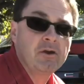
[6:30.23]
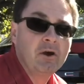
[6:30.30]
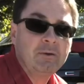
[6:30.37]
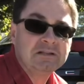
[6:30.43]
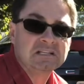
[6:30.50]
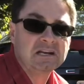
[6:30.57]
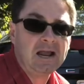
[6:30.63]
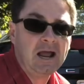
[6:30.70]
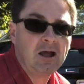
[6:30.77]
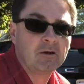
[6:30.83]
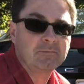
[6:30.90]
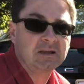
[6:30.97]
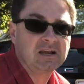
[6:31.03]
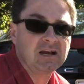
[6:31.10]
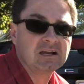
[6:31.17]
know it's an L
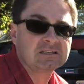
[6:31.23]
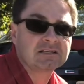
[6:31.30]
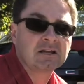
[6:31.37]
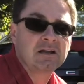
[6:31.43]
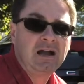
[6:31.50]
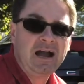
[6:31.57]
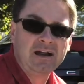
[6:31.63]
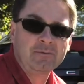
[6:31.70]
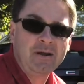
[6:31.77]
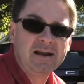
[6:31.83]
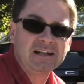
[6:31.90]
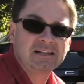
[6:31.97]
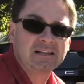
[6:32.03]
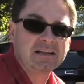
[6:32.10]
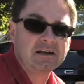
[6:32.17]
because
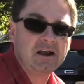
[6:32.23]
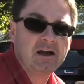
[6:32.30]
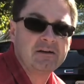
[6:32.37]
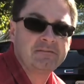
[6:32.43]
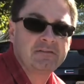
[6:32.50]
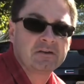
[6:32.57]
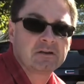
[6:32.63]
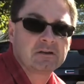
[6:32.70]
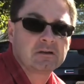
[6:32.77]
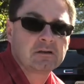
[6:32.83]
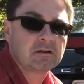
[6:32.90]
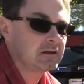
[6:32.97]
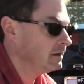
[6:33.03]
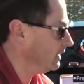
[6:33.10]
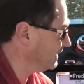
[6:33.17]
ironically enough,
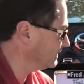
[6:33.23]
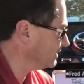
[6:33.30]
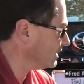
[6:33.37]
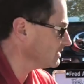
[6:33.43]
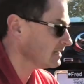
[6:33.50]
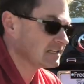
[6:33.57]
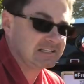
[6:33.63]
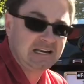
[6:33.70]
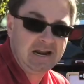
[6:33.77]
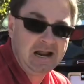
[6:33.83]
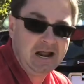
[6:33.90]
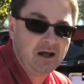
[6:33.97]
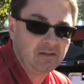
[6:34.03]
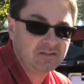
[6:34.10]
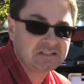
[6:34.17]
it doesn't say
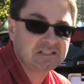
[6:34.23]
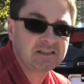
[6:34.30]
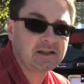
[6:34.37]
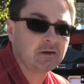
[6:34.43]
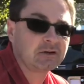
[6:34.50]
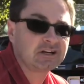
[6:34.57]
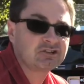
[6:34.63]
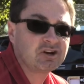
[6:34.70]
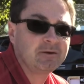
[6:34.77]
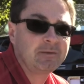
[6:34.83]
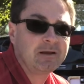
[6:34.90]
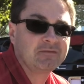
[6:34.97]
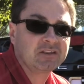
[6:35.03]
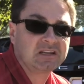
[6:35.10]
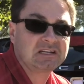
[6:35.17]
L. This is the only trim
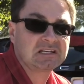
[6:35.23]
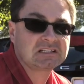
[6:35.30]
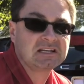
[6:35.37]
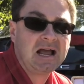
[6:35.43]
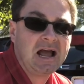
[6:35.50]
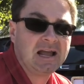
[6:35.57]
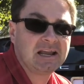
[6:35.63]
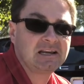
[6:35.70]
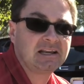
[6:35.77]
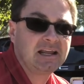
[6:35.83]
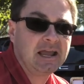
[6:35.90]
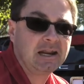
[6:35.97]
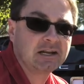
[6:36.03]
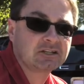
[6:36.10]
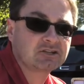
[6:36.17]
level that does not
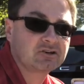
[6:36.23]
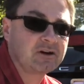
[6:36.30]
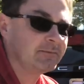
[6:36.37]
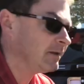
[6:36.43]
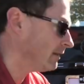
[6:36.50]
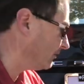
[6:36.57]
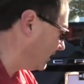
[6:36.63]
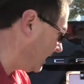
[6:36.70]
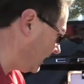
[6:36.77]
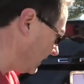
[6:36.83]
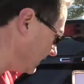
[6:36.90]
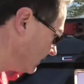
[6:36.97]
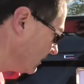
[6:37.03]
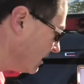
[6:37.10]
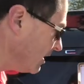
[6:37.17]
indicate its trim level on
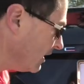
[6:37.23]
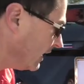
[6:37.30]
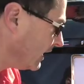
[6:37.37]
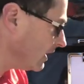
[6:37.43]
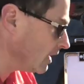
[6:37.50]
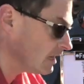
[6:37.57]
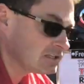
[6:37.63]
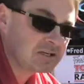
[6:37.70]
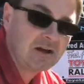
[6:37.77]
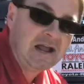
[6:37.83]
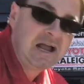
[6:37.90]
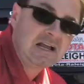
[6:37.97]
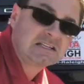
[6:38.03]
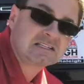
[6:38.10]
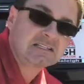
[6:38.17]
it. It also
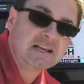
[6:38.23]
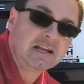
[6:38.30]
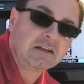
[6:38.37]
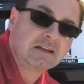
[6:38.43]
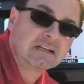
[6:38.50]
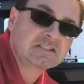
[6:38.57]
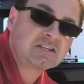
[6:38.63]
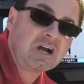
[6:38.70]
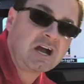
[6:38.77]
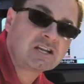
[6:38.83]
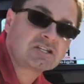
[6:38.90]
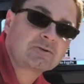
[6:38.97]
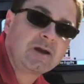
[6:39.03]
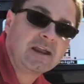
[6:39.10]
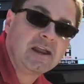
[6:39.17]
has single
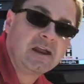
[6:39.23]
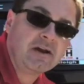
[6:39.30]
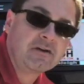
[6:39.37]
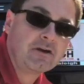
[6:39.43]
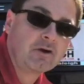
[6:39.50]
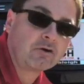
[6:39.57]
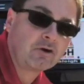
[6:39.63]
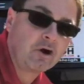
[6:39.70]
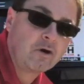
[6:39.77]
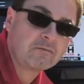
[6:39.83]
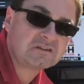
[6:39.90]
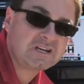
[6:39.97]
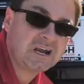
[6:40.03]
exhaust right here, no chrome